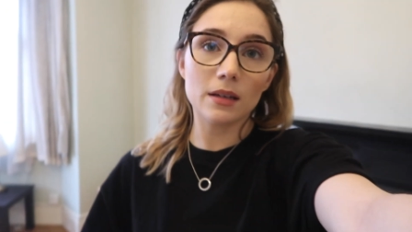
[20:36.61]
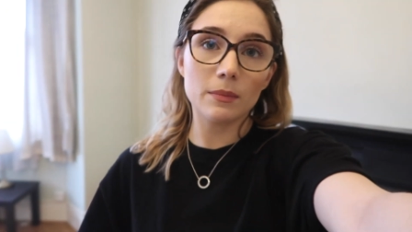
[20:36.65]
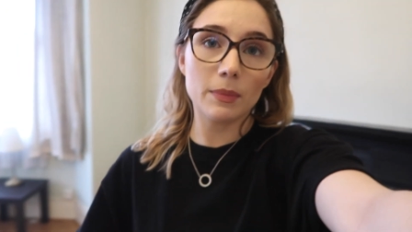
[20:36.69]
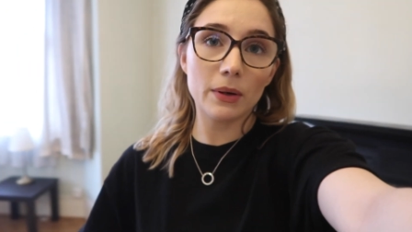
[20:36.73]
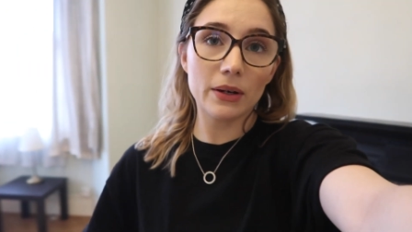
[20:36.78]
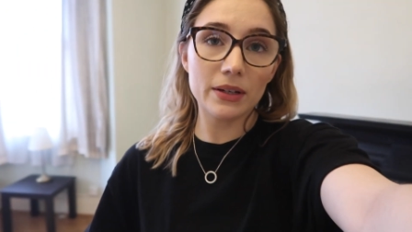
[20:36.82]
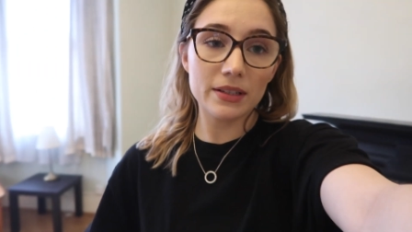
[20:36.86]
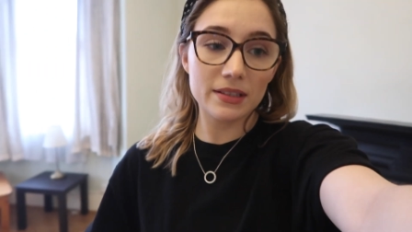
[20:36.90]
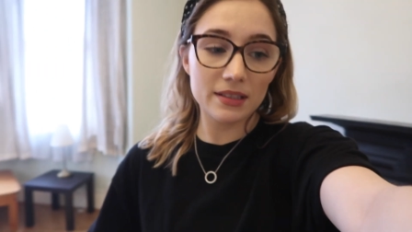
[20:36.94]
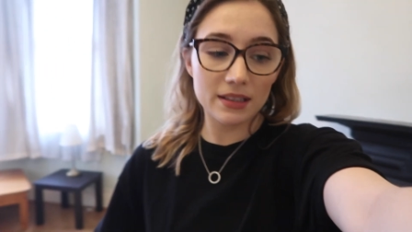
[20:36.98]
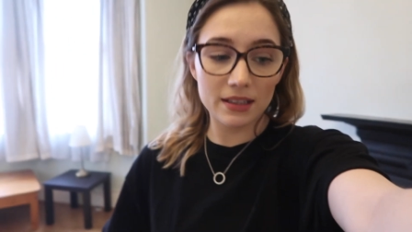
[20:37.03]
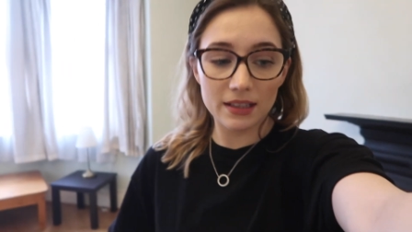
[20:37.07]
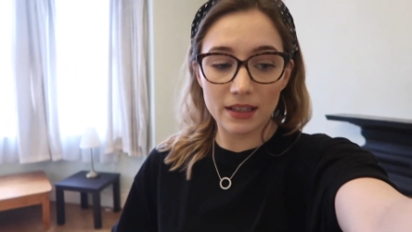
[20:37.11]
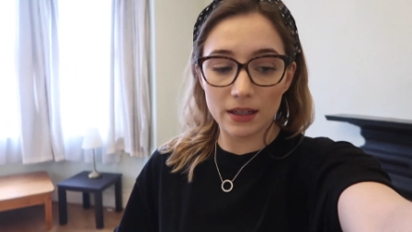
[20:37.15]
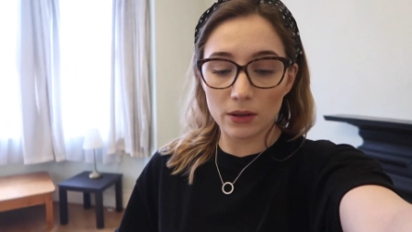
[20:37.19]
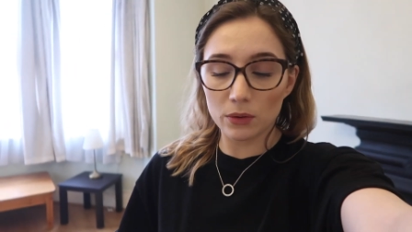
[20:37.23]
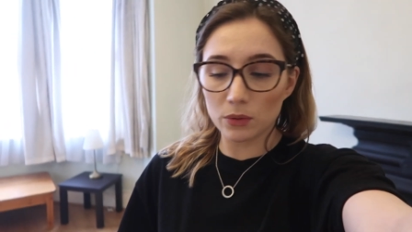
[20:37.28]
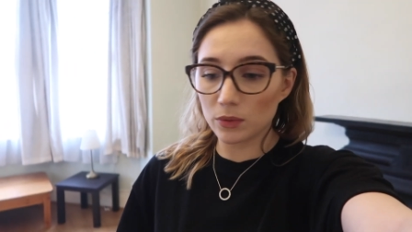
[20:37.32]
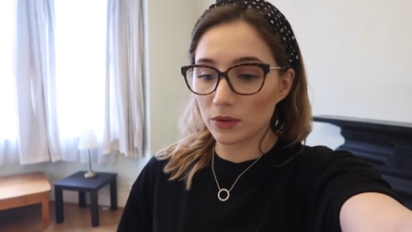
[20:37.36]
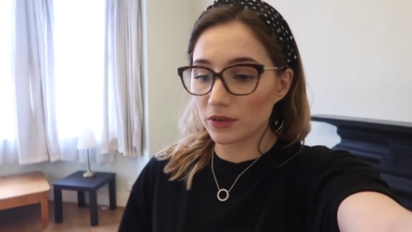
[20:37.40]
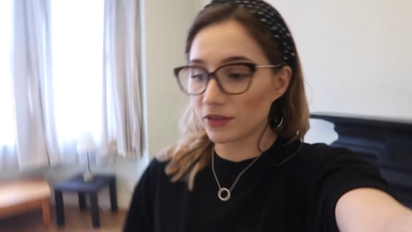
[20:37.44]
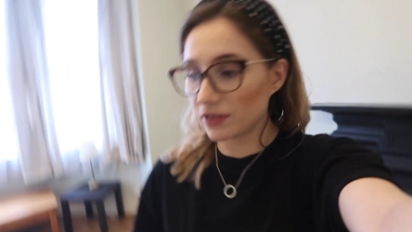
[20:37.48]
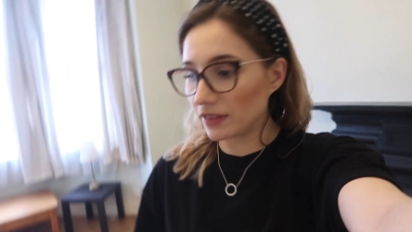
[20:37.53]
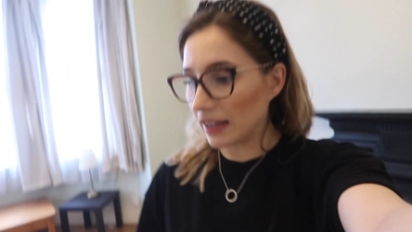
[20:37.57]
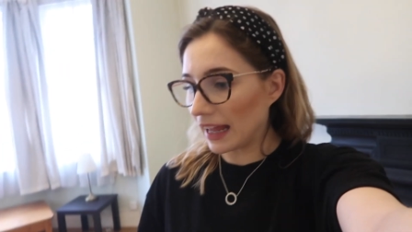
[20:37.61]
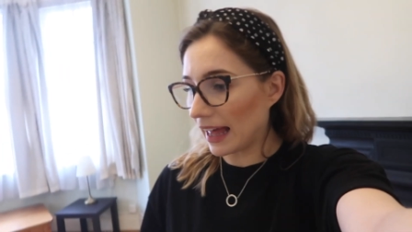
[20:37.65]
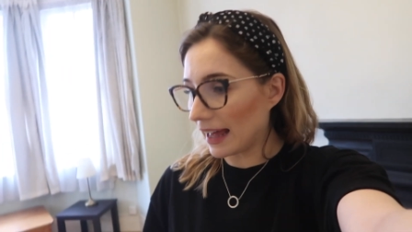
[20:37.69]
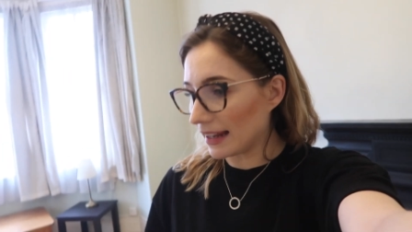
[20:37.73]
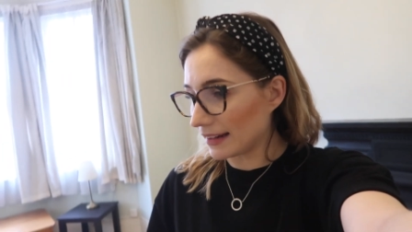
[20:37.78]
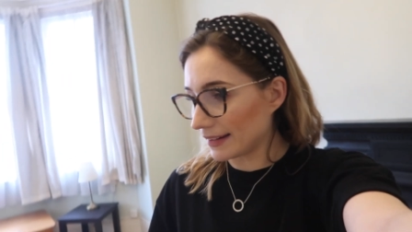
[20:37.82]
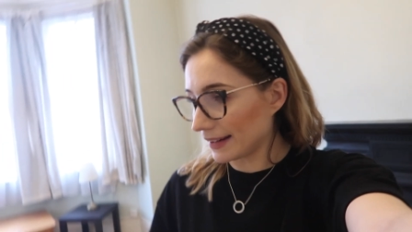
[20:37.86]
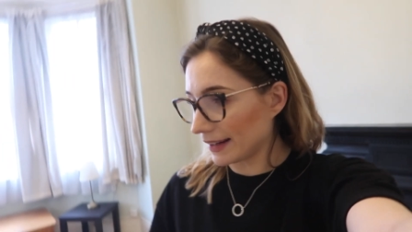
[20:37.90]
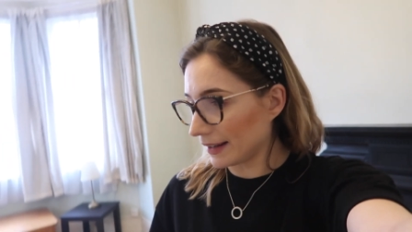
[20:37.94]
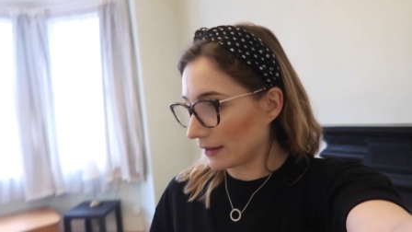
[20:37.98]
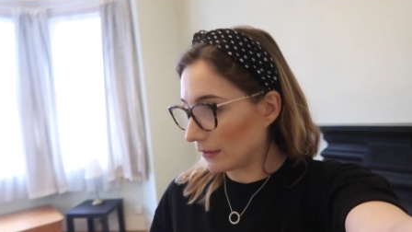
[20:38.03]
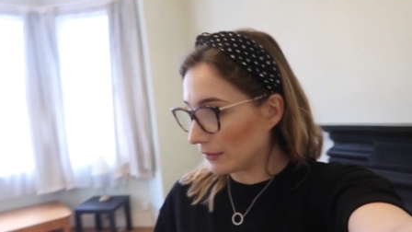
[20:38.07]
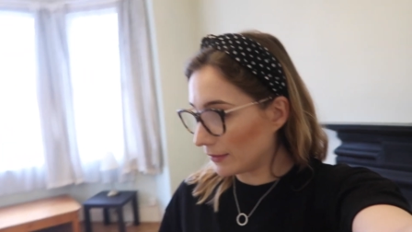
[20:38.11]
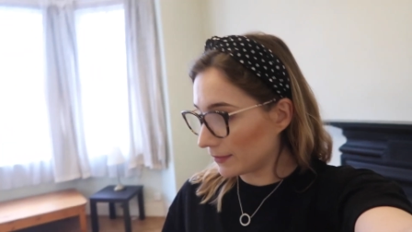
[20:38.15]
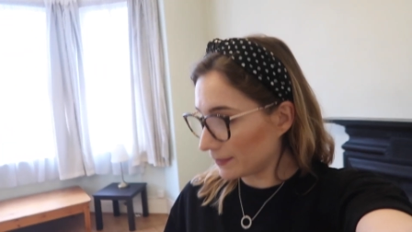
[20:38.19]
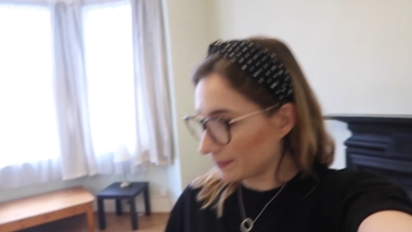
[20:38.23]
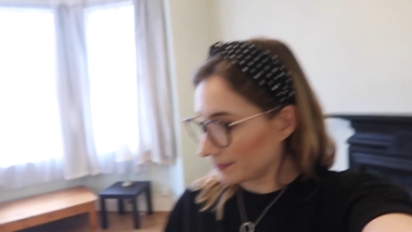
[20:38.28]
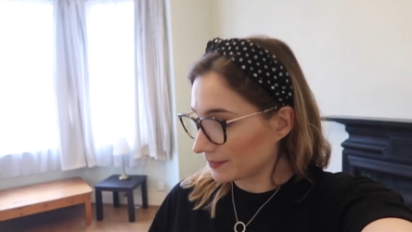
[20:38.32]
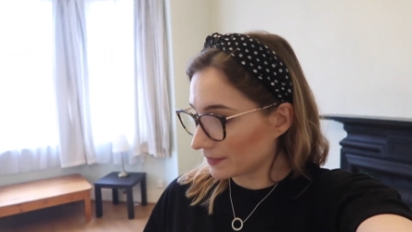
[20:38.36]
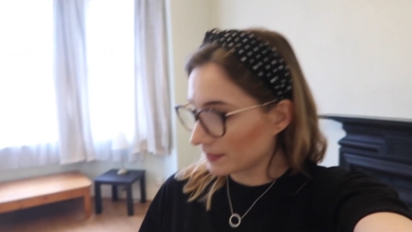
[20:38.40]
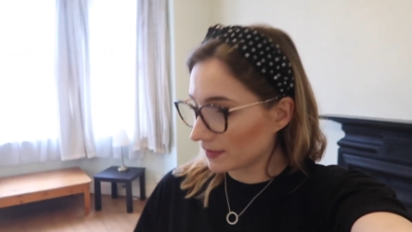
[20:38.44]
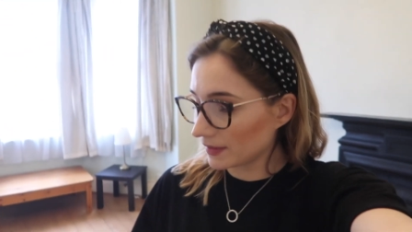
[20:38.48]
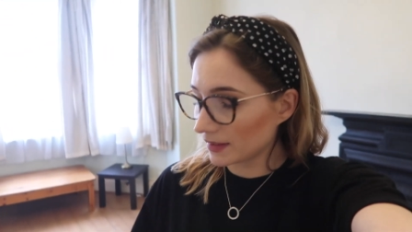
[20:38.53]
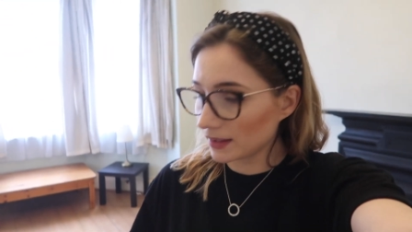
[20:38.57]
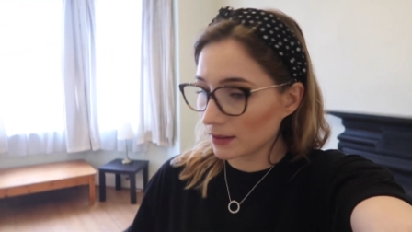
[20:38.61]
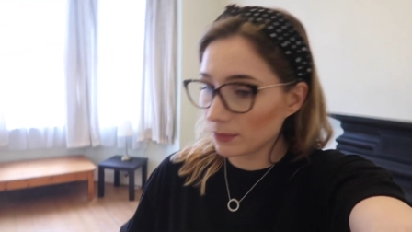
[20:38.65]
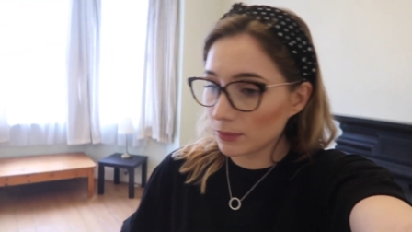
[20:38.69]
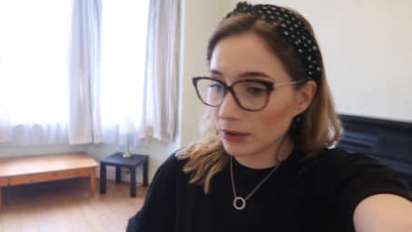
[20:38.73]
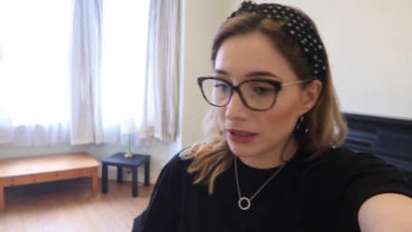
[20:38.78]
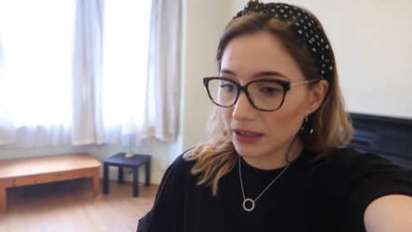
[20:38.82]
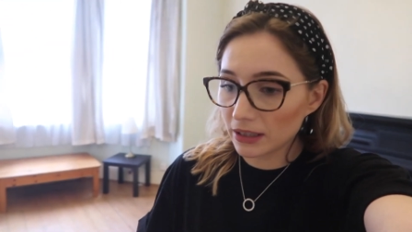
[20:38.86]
goodbye to the old flat now, and